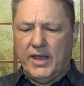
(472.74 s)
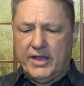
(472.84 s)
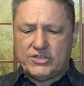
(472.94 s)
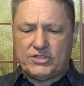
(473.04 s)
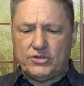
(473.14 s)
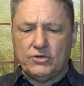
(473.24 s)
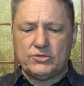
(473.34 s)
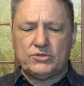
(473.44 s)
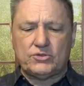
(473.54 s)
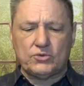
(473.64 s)

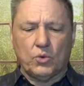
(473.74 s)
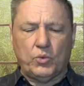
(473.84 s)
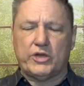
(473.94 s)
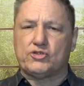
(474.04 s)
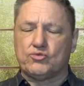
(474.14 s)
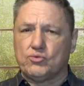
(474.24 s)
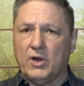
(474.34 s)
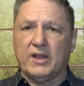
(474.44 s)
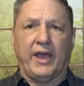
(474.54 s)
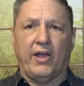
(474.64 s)
issues which
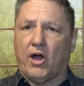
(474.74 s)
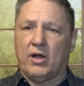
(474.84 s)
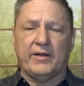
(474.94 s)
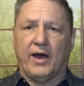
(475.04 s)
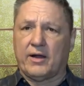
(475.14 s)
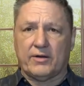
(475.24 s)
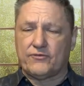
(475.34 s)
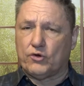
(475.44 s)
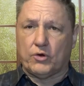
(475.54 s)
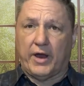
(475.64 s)
really are not
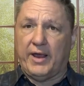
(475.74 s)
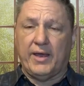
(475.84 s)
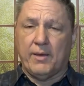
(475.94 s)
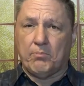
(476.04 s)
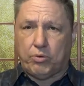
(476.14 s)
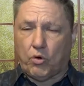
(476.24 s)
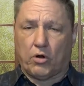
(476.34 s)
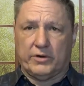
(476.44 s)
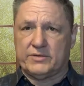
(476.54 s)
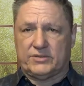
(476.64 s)
of great
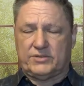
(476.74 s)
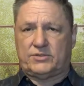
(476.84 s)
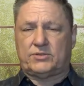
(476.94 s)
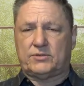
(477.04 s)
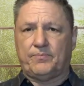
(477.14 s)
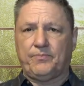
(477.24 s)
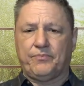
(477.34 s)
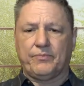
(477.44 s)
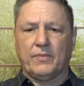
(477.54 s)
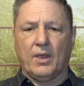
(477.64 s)
importance
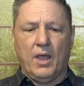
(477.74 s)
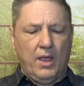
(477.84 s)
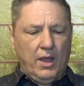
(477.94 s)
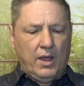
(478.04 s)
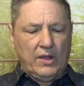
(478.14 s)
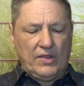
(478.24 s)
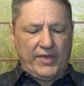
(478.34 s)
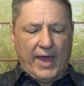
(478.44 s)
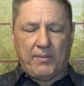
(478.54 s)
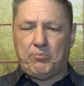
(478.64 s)

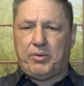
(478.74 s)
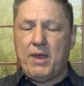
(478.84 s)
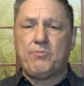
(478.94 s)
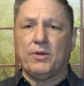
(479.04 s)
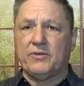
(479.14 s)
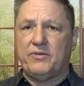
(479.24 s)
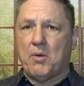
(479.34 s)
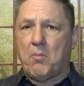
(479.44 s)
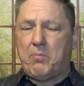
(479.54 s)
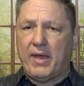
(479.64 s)
that people
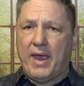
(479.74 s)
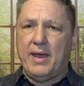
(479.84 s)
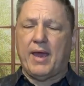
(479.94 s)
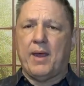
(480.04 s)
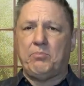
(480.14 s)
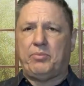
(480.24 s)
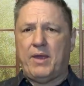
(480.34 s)
debate and